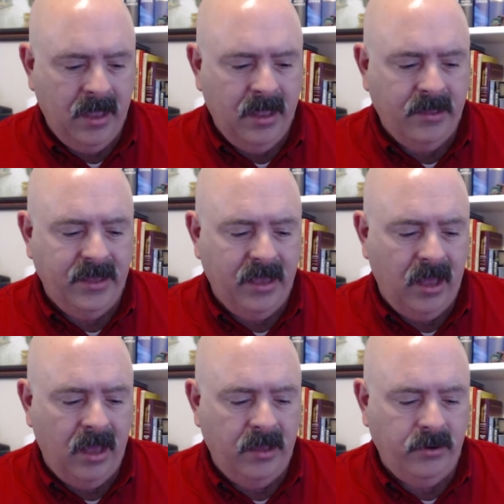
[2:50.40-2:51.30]
The
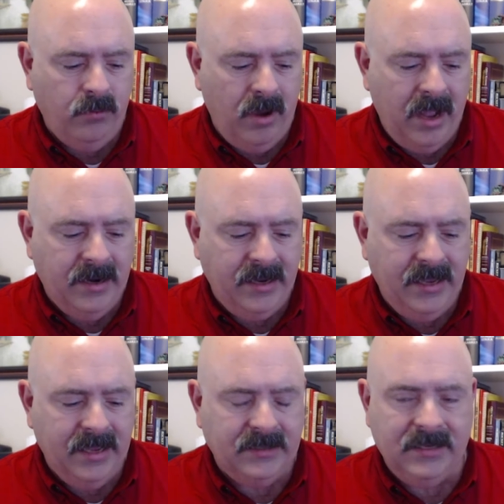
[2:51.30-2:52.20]
other way to
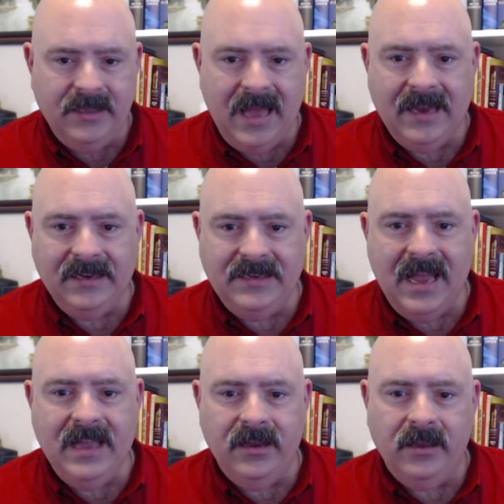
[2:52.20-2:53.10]
get to that
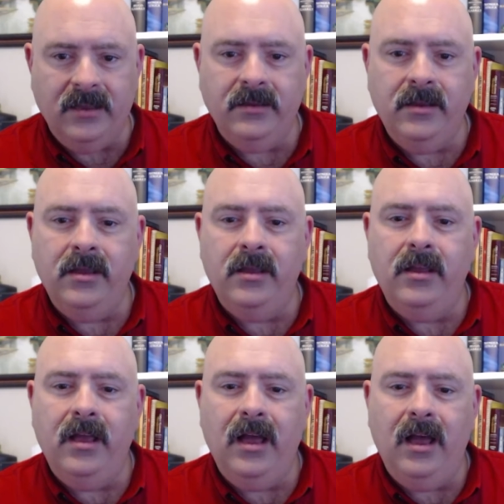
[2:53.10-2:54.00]
data
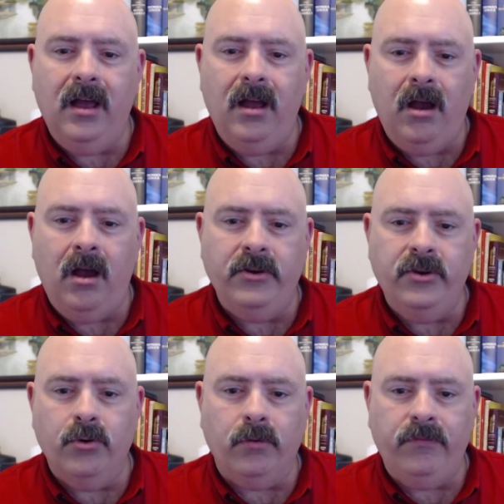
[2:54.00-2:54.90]
on
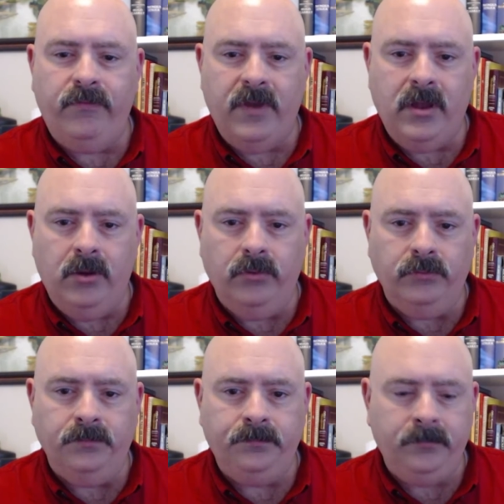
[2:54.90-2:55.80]
your
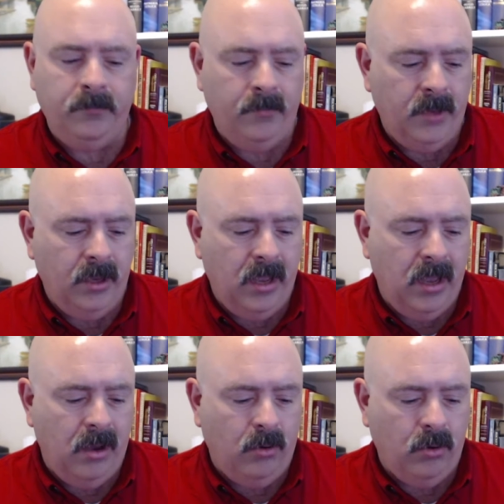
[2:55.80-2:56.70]
phone
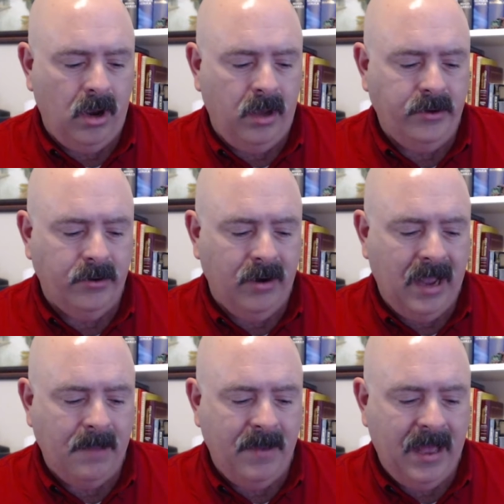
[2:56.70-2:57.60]
or on your
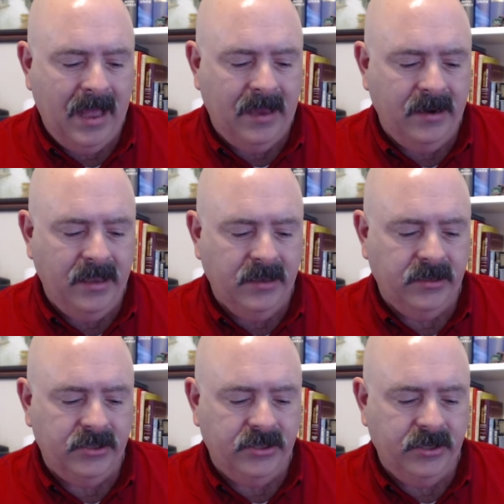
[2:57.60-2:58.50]
iPad
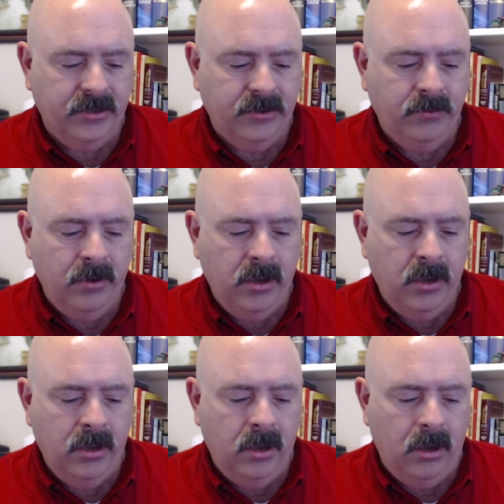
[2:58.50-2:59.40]
is to
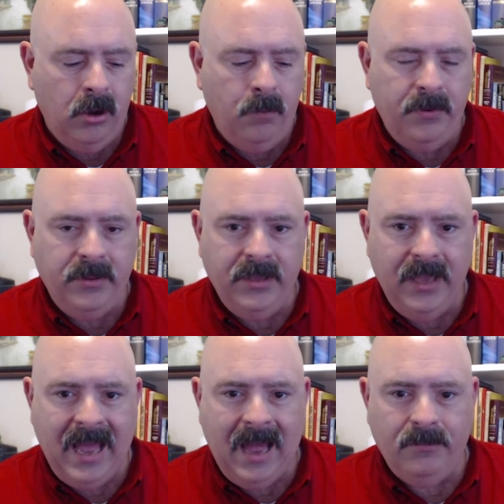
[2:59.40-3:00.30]
open the
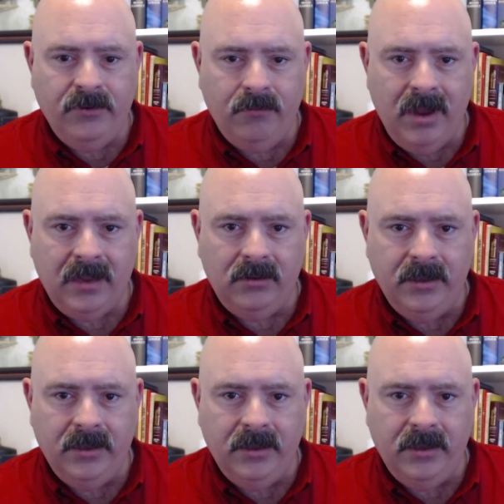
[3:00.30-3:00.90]
app directly.